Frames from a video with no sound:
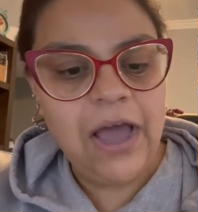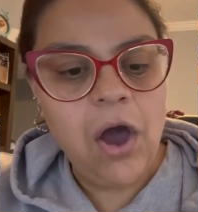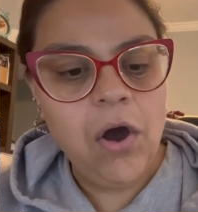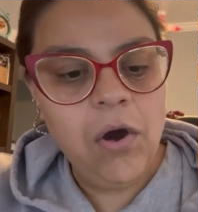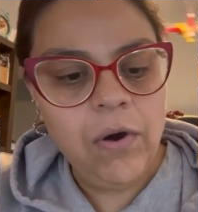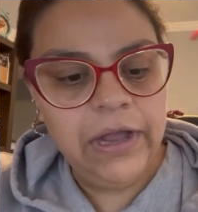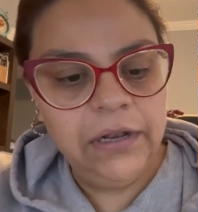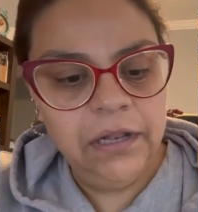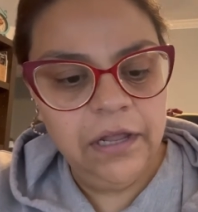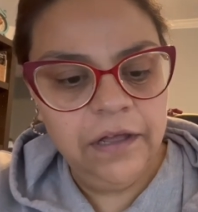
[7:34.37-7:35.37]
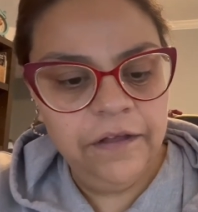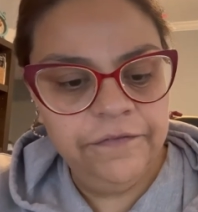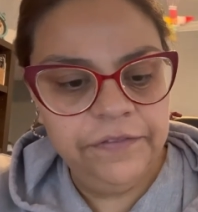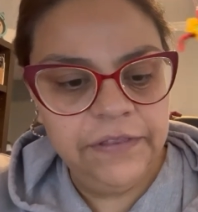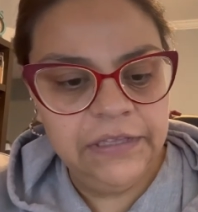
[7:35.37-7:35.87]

Oh, I love